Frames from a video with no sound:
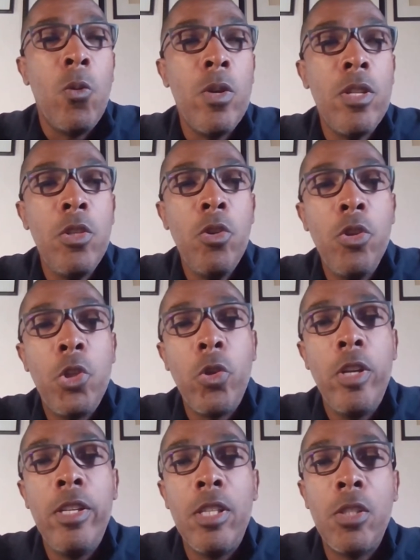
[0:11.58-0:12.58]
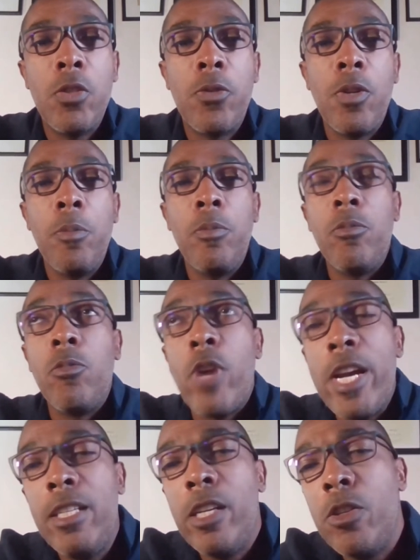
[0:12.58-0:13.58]
Whether you're joining us from
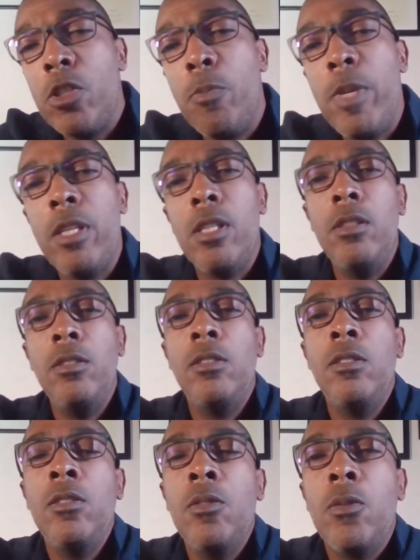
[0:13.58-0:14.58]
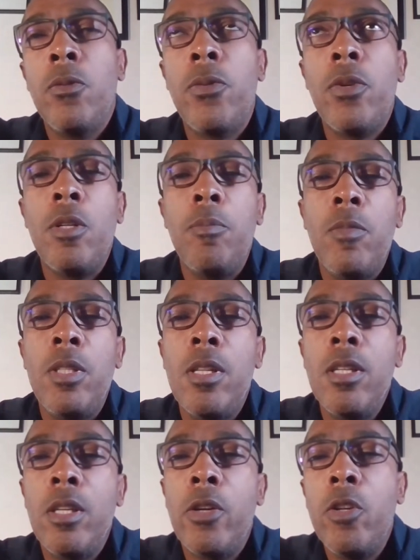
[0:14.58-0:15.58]
right here in Jamaica, from
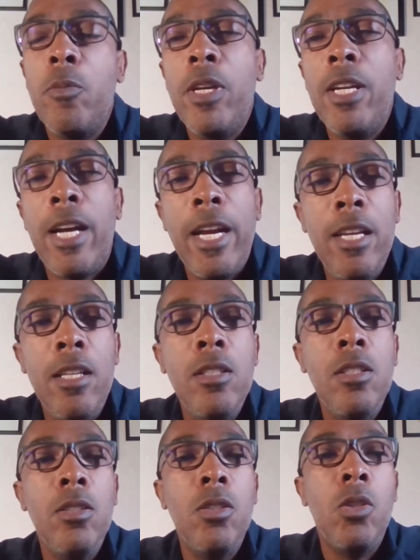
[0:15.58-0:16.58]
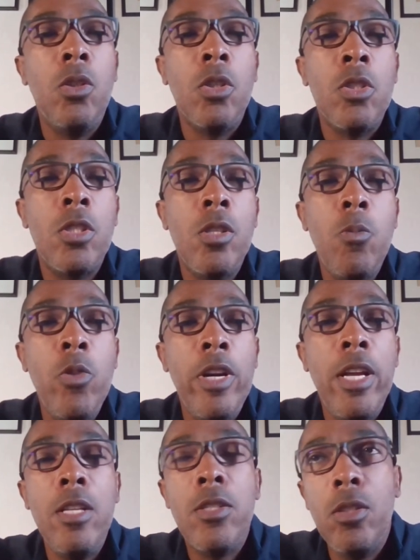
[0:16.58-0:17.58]
another Caribbean island, or
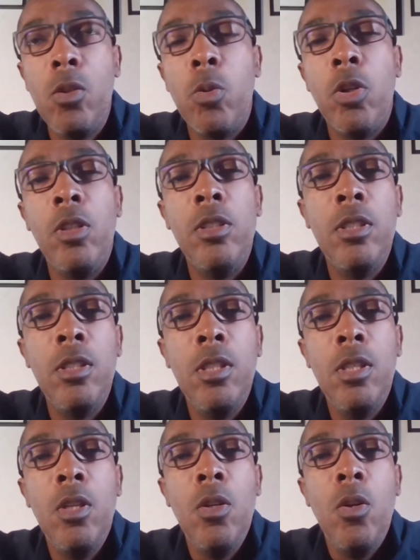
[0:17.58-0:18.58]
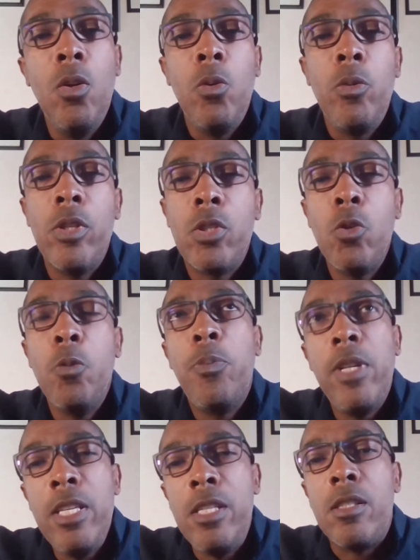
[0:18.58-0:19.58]
somewhere else in the world, we are so
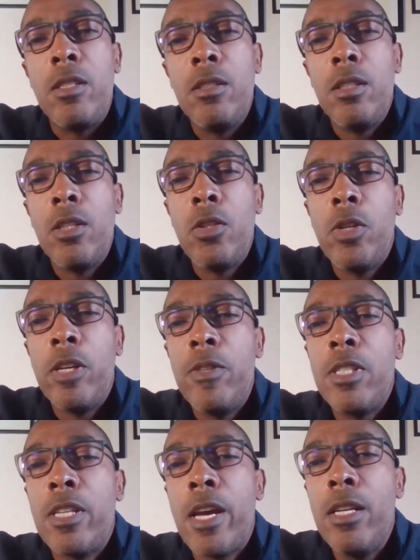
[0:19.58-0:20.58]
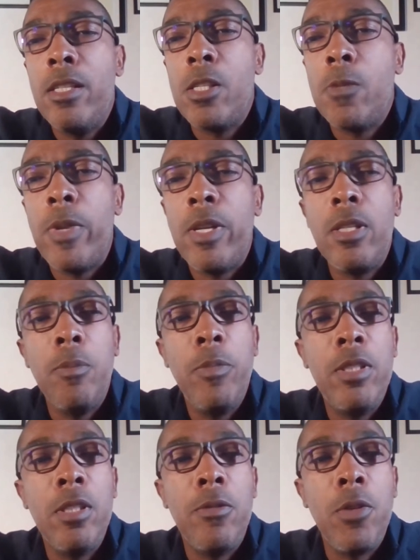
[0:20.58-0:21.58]
pleased that you have decided to spend a
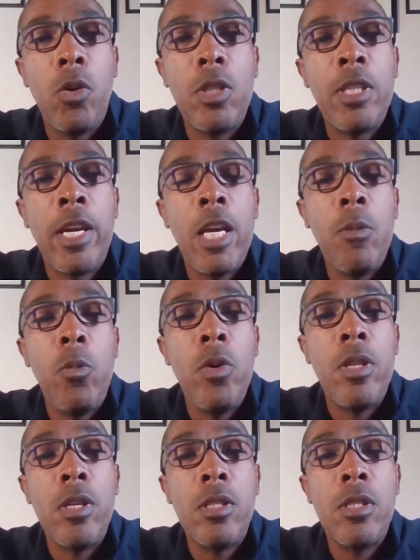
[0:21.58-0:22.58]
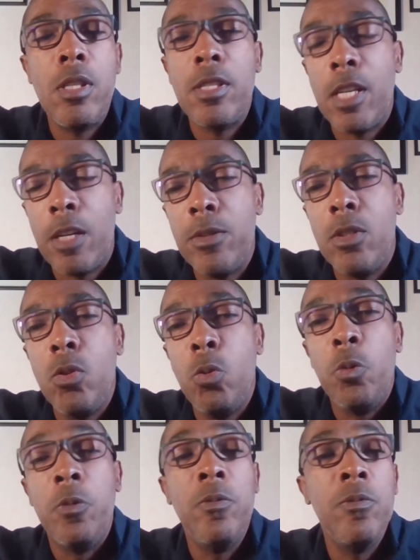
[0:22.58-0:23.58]
bit of your time with us this
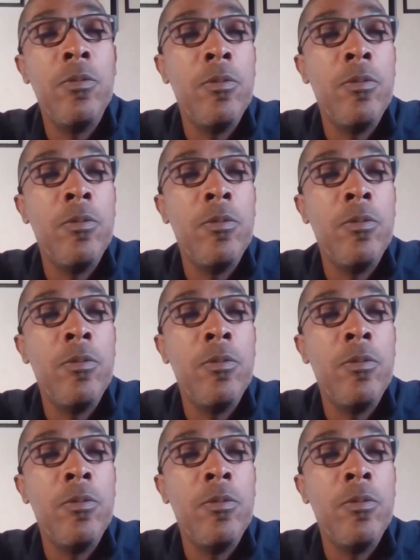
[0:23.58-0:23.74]
afternoon.